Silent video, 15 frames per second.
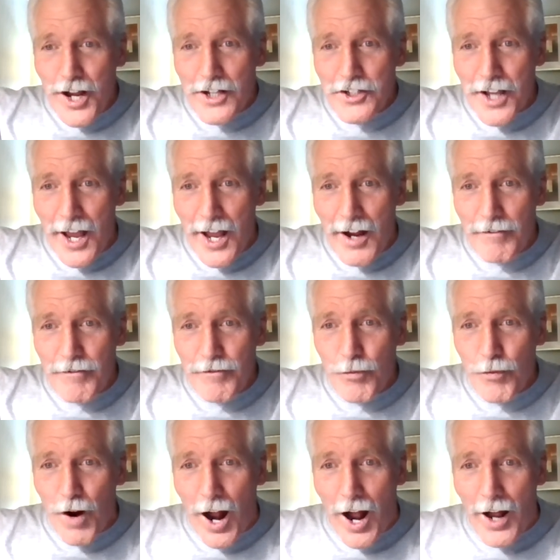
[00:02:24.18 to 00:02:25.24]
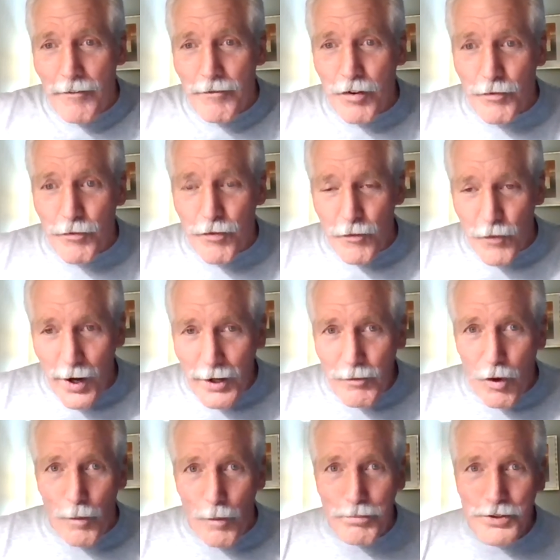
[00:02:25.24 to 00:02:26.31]
guys have uh, for for ring
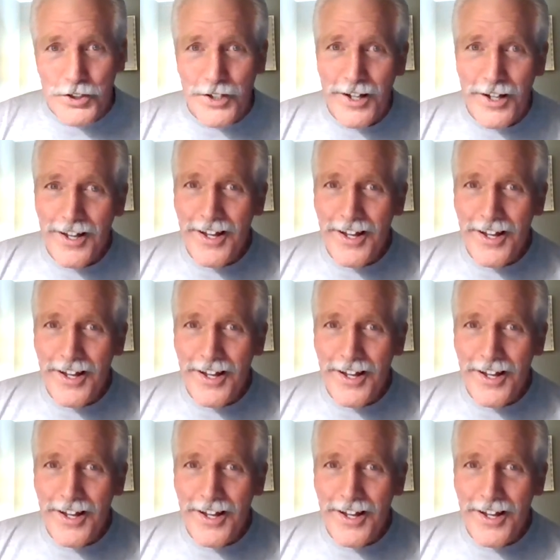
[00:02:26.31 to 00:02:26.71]
ropes.